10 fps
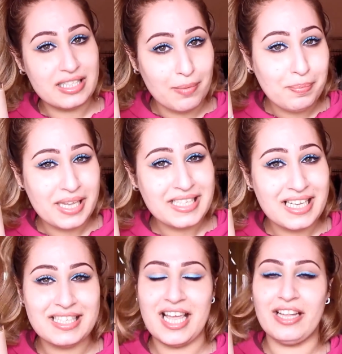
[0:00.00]
some
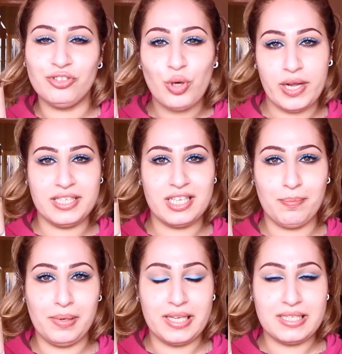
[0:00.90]
places and dry in
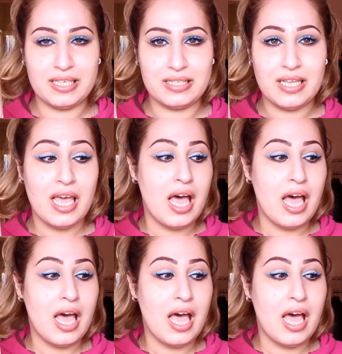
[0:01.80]
some places.